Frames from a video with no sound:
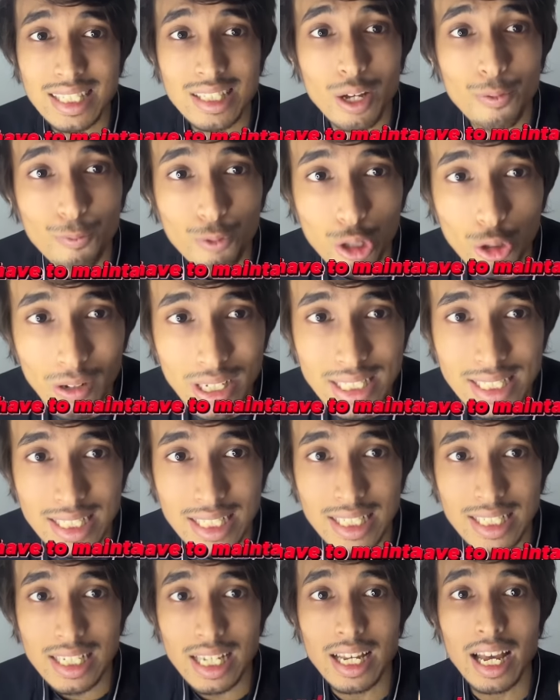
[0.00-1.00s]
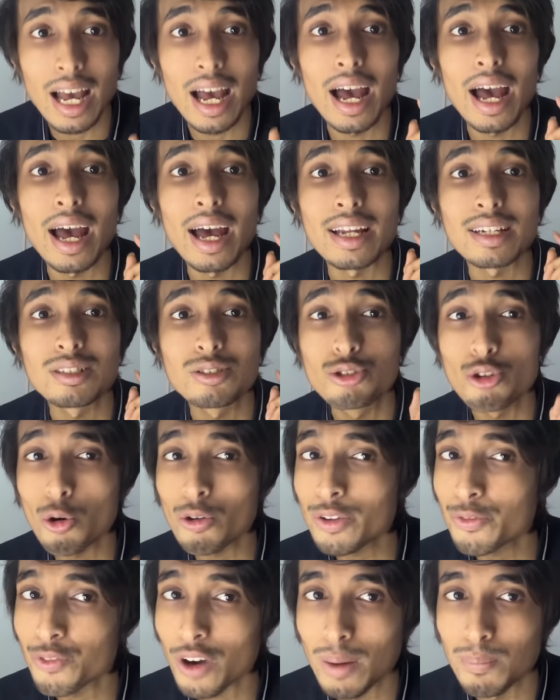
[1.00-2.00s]
the fluency and
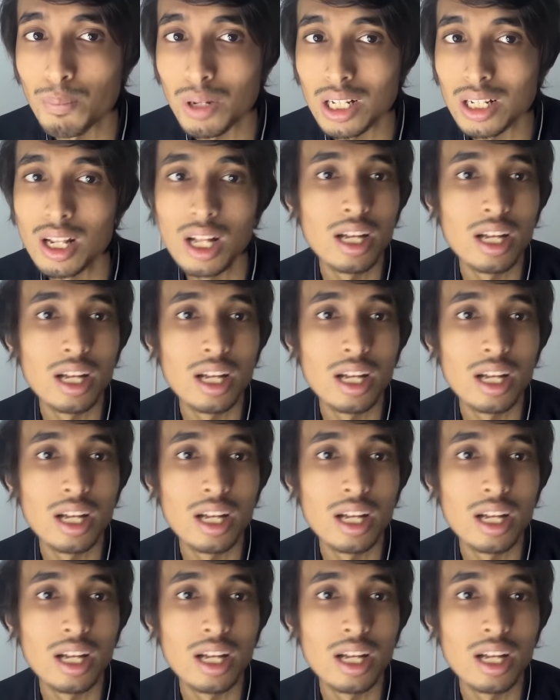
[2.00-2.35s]
don't fumble.